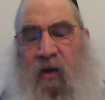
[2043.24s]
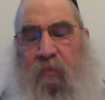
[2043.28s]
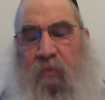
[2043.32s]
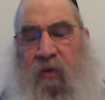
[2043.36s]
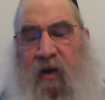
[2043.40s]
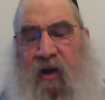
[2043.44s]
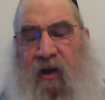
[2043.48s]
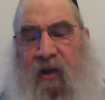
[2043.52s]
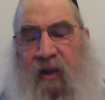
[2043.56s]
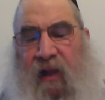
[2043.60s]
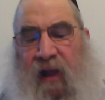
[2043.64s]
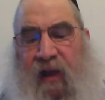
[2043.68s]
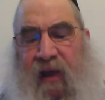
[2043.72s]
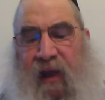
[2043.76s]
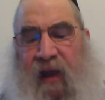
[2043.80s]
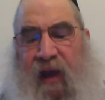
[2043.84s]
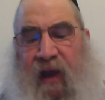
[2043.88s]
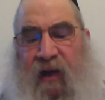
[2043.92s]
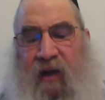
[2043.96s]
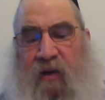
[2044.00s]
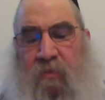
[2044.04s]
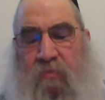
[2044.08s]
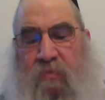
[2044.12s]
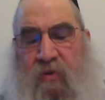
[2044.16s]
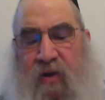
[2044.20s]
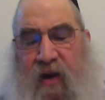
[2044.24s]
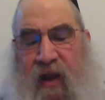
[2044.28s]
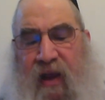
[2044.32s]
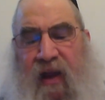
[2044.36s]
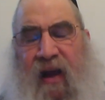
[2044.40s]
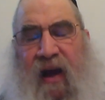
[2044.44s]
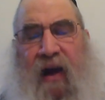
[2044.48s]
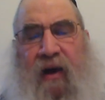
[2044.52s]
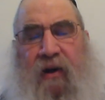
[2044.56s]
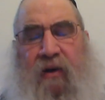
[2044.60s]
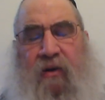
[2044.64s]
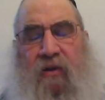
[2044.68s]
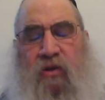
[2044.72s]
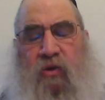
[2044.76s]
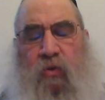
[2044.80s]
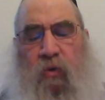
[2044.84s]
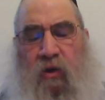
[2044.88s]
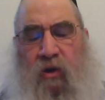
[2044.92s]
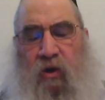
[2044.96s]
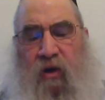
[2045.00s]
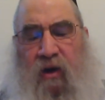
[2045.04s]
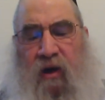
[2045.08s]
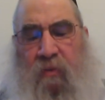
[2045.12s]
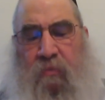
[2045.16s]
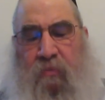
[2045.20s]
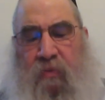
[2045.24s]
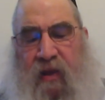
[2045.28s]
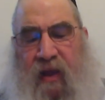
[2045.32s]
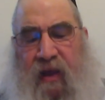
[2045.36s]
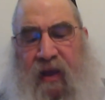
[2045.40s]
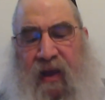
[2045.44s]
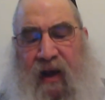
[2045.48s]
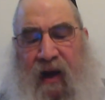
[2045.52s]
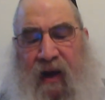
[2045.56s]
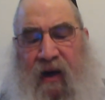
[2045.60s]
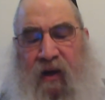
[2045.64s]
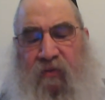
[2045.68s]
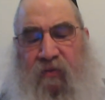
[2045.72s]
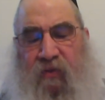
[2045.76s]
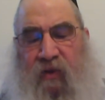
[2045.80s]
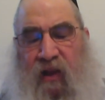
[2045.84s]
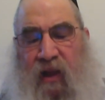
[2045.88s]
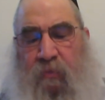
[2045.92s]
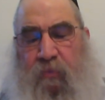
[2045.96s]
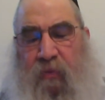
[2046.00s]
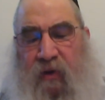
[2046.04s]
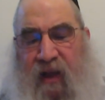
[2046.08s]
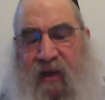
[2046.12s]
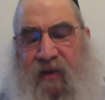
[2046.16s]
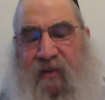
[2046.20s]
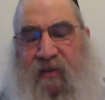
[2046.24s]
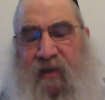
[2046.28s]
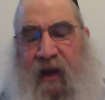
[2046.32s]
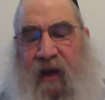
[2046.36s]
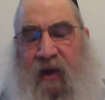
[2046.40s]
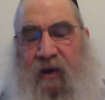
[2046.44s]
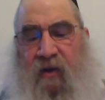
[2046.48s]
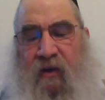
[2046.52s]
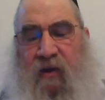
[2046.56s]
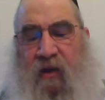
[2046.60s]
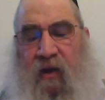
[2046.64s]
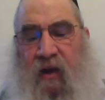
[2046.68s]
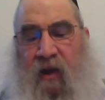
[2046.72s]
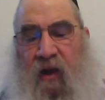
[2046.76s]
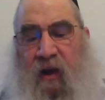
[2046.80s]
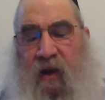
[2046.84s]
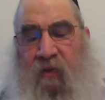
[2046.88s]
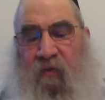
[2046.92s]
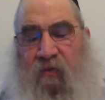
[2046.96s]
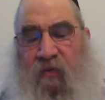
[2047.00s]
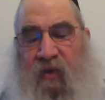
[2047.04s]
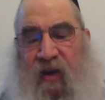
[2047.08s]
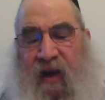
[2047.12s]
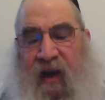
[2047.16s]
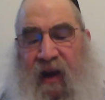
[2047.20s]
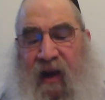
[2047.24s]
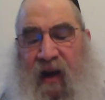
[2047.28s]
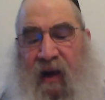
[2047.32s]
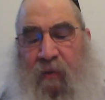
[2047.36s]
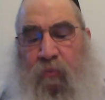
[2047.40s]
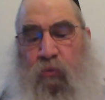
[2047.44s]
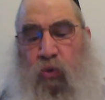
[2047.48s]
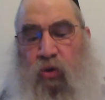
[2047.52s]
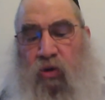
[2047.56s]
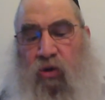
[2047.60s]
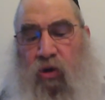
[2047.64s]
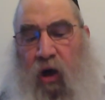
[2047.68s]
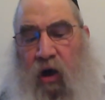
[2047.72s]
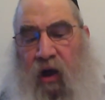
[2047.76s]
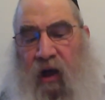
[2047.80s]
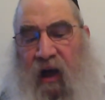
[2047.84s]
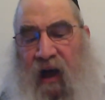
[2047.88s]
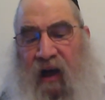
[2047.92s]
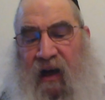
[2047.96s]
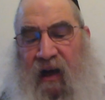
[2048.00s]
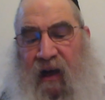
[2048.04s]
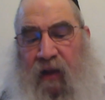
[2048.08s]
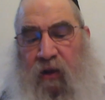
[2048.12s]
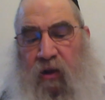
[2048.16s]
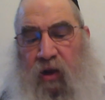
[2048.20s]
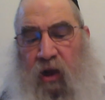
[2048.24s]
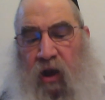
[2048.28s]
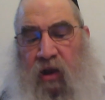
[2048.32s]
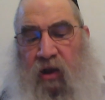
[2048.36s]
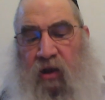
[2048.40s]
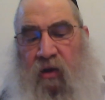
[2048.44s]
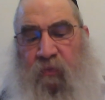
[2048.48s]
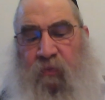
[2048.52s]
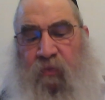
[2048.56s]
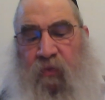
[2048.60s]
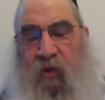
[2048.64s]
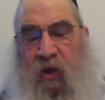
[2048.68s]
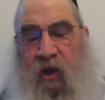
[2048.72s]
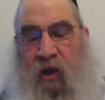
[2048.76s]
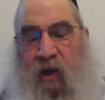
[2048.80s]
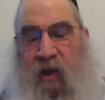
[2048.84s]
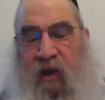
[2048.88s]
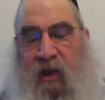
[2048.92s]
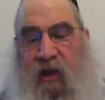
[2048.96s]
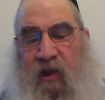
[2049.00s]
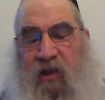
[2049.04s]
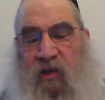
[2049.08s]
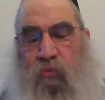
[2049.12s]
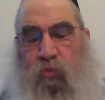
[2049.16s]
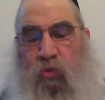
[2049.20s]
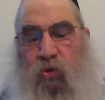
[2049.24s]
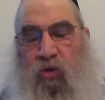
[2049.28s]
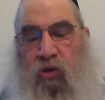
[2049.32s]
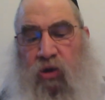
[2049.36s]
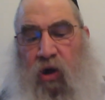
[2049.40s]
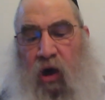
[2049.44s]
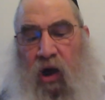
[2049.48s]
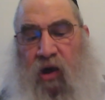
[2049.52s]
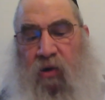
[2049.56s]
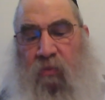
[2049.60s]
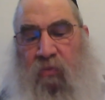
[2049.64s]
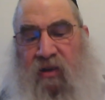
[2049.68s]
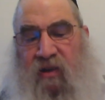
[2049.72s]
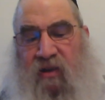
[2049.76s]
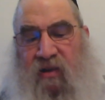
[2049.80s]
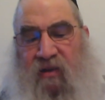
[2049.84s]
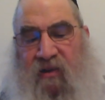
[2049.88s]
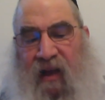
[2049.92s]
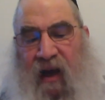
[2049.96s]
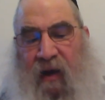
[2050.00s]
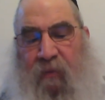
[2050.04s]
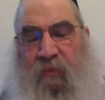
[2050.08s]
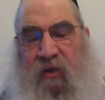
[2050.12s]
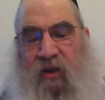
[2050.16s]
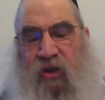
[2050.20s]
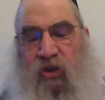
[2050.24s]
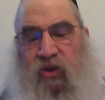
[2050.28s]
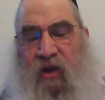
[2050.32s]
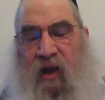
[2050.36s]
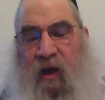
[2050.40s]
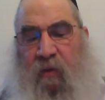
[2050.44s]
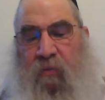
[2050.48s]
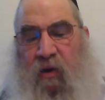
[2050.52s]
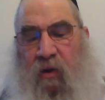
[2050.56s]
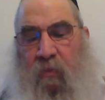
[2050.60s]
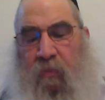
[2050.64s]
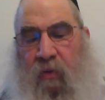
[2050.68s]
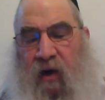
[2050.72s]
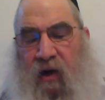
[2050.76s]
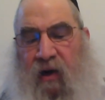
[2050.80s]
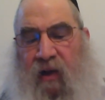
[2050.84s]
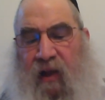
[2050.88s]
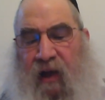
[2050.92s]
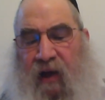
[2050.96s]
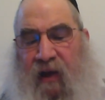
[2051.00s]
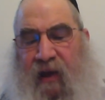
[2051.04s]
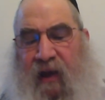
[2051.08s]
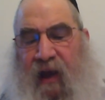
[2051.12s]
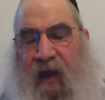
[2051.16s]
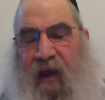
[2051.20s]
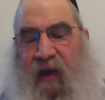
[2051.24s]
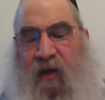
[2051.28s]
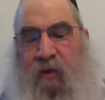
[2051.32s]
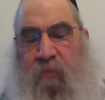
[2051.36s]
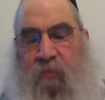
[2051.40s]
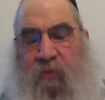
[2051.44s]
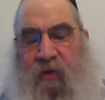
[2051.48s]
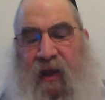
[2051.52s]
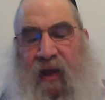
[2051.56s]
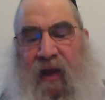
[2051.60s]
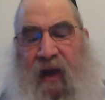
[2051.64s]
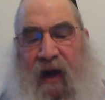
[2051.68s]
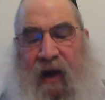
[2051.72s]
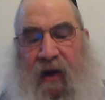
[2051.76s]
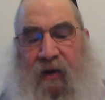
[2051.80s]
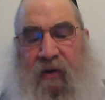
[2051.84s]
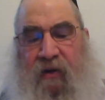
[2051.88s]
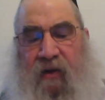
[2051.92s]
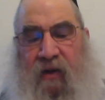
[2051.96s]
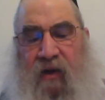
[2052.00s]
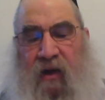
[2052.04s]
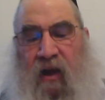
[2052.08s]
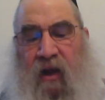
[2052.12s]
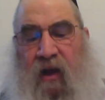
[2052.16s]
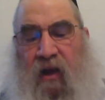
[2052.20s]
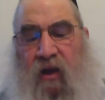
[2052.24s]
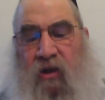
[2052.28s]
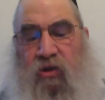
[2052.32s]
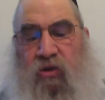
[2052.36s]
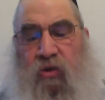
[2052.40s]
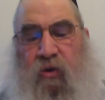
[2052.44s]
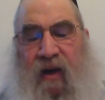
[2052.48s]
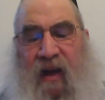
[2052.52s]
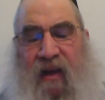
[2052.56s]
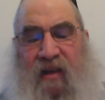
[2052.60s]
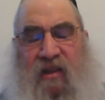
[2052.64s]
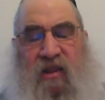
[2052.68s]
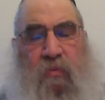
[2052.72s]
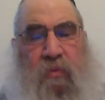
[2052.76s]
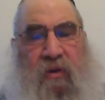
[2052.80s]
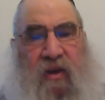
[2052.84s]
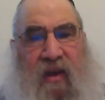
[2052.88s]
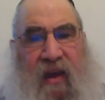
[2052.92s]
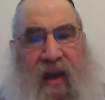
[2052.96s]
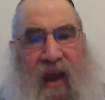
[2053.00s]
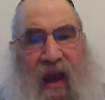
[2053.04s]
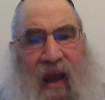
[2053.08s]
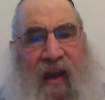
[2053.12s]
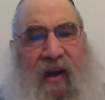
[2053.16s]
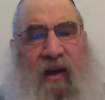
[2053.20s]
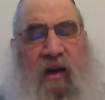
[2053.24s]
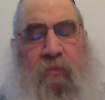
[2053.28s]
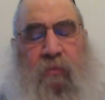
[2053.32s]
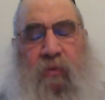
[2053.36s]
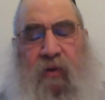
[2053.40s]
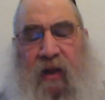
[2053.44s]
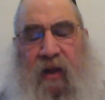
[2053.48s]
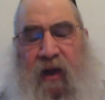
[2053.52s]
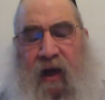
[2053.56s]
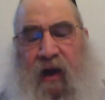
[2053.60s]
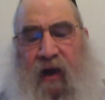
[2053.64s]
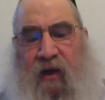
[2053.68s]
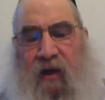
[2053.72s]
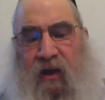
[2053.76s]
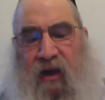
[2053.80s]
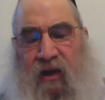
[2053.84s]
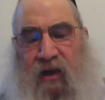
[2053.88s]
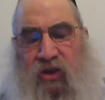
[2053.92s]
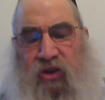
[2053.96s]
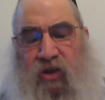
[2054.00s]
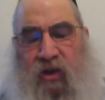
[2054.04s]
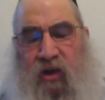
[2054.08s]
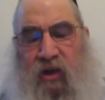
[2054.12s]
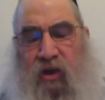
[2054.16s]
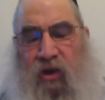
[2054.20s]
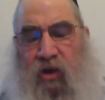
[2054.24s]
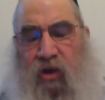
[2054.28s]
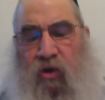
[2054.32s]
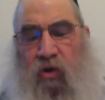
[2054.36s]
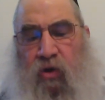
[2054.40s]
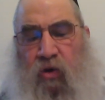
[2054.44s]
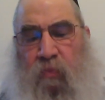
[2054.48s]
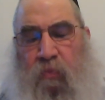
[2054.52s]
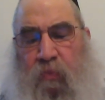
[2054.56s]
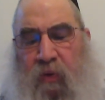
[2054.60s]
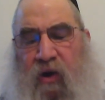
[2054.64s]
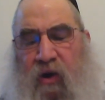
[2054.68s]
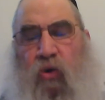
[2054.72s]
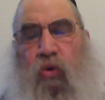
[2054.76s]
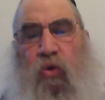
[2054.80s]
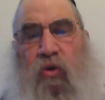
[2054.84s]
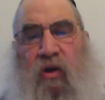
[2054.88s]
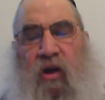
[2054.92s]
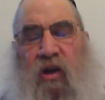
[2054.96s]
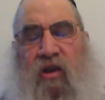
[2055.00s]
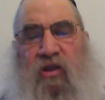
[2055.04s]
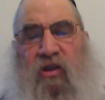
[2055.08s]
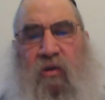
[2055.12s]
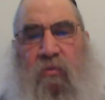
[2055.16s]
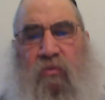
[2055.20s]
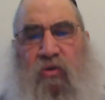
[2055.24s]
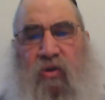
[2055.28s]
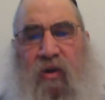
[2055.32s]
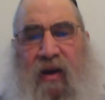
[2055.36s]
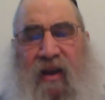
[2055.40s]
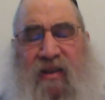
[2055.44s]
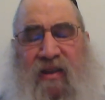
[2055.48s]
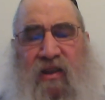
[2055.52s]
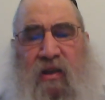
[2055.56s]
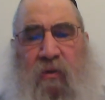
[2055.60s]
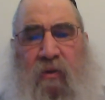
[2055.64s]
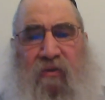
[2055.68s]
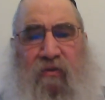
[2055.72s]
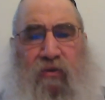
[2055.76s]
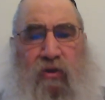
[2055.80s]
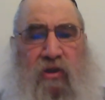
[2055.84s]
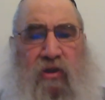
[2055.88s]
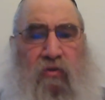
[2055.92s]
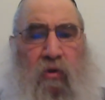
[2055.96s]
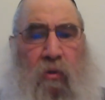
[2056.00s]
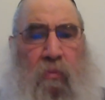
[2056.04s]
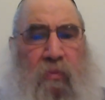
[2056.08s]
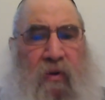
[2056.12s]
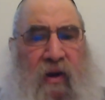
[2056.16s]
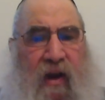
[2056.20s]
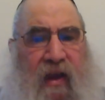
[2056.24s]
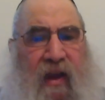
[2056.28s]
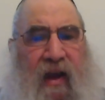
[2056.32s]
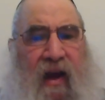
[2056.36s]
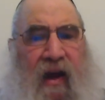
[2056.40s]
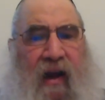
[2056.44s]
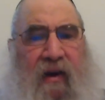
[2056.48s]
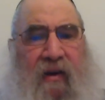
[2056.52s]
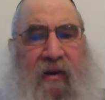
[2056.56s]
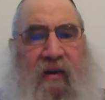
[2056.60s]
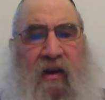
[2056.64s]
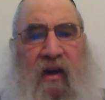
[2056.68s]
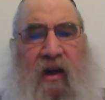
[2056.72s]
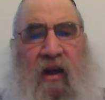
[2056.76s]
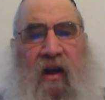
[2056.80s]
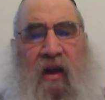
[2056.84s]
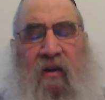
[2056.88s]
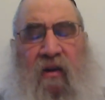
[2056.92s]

amir al akeinim b'nei aaron. So we learn that b'nei aaron v'le b'neis aaron. V'chein ha-chalolim is mutarim l'istami, sh'namer mer l'keyan b'nei Aaron. So it has to be keyan b'nei Aaron, at she'yu b'kunosim. So it has to be, first of all, b'nei Aaron,